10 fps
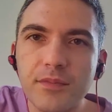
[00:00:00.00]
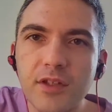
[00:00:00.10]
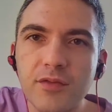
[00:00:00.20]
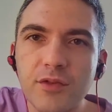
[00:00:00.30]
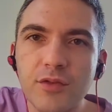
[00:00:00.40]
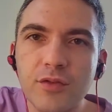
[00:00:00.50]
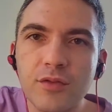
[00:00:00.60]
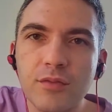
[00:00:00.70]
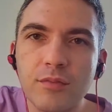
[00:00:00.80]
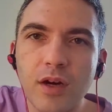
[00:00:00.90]
if
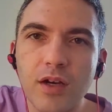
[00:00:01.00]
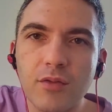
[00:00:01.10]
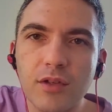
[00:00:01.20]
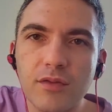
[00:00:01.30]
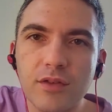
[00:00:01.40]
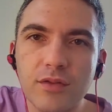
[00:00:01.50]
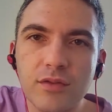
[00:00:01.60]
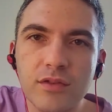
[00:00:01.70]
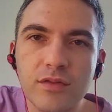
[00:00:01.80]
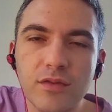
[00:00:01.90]
you buy one of the
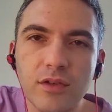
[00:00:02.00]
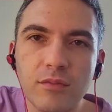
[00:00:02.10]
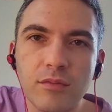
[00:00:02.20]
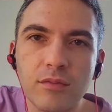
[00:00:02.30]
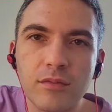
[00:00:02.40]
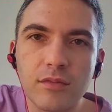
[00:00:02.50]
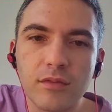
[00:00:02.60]
Ouds from